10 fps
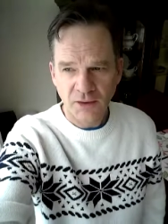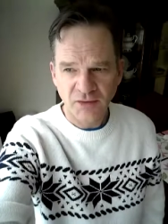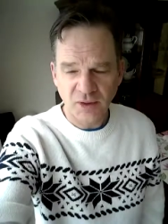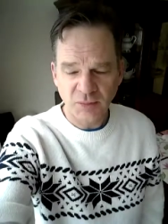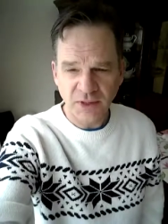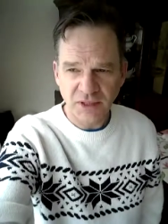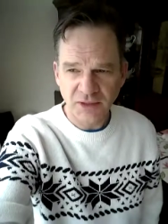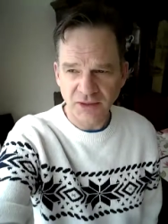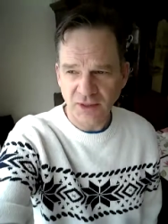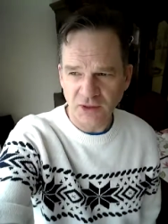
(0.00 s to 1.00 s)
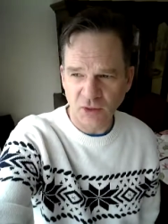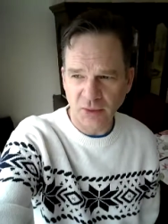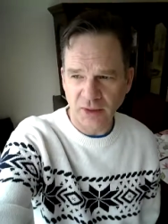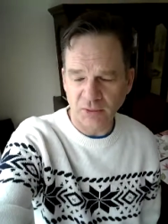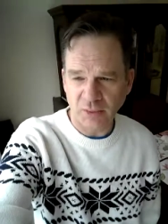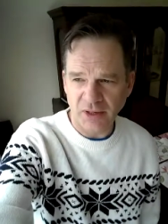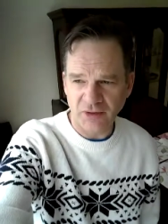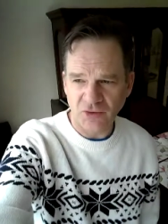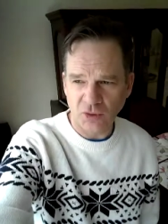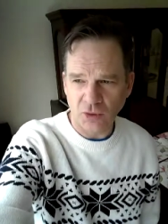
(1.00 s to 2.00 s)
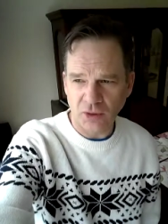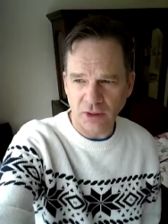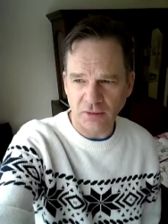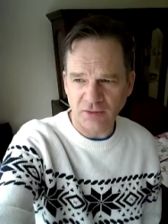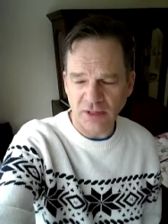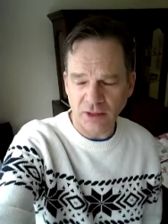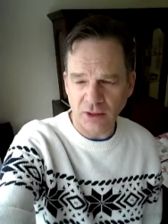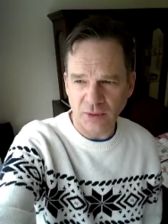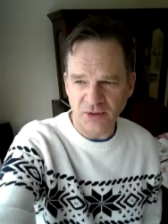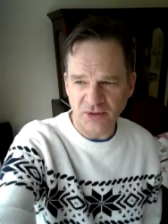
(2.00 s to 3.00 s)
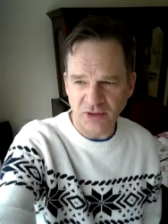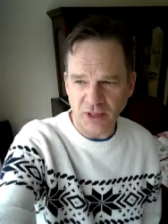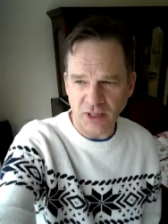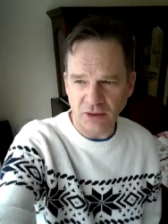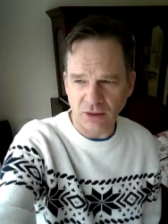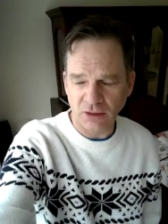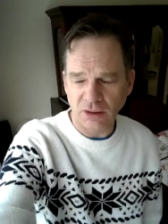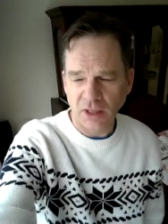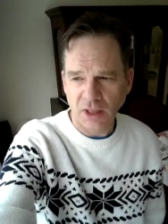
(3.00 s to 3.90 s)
Simply continuing my story of yellow is the color